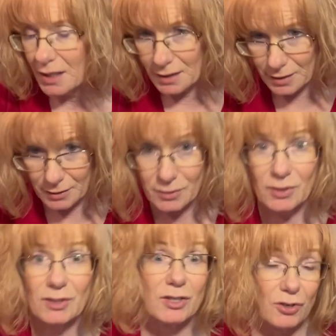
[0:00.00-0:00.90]
the
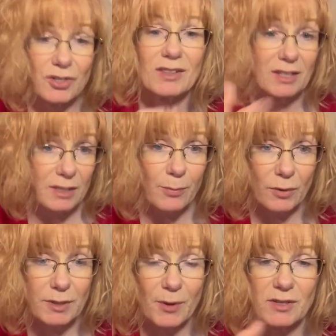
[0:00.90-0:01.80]
detergent then
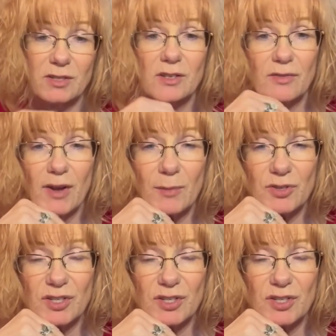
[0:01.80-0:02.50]
deposits on the fibers,